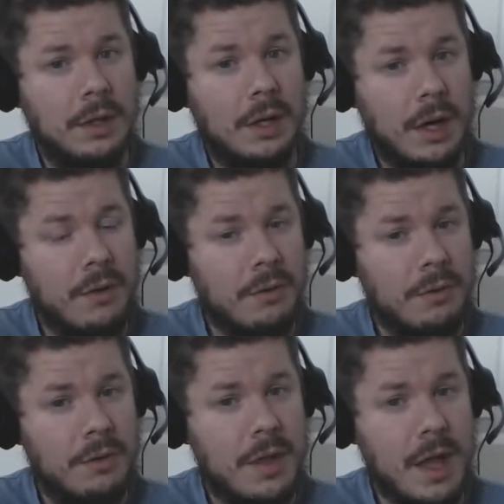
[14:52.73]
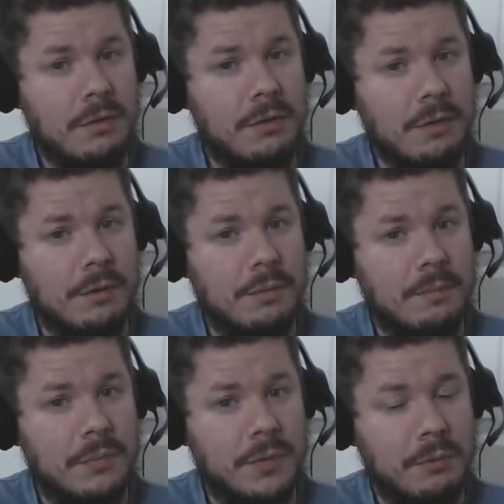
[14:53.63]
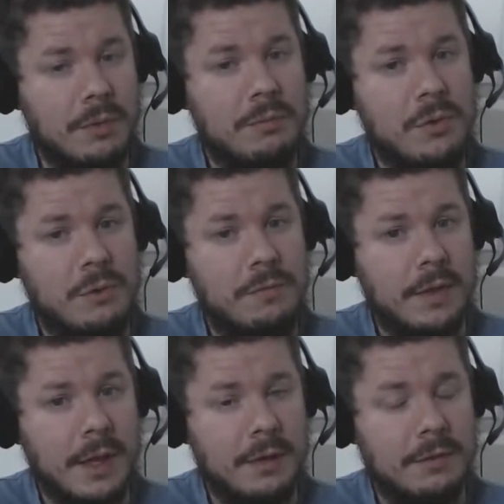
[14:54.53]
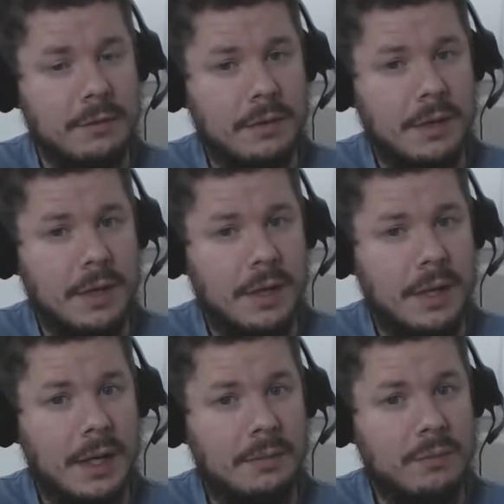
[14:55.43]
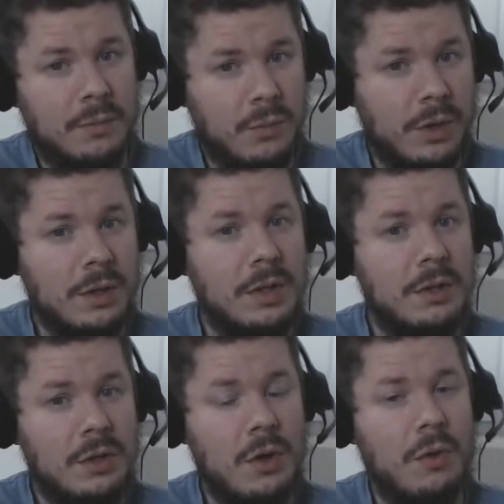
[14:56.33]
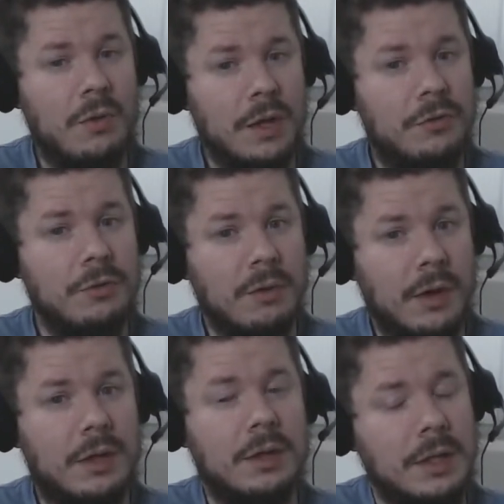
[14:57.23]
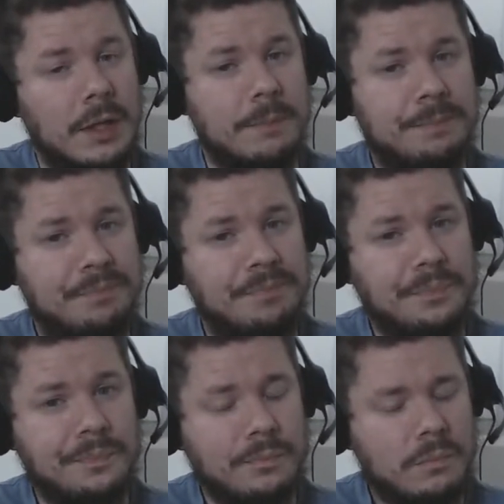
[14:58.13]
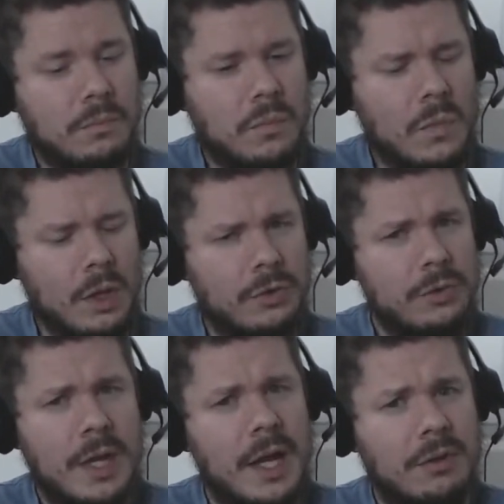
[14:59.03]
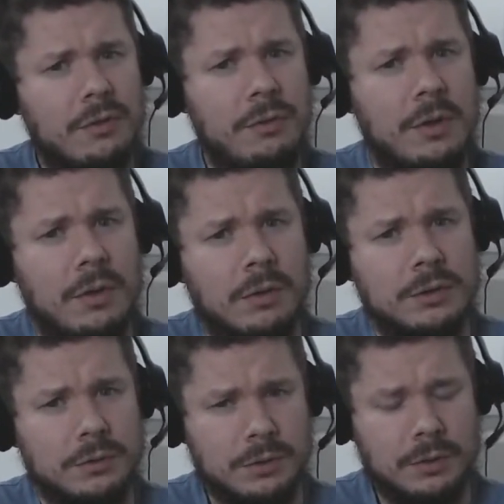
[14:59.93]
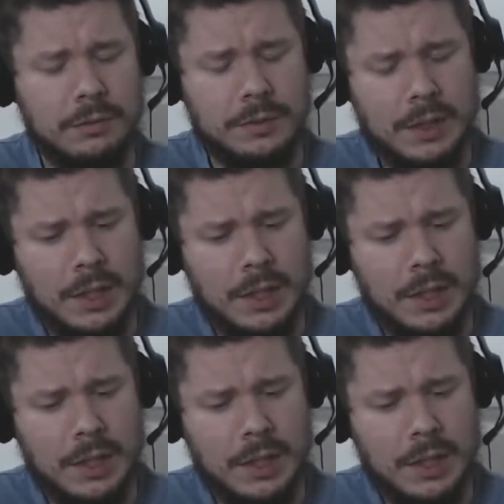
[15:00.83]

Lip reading: Unearth that dirt, remove that, and really know that you are clean. You can't do it on your own.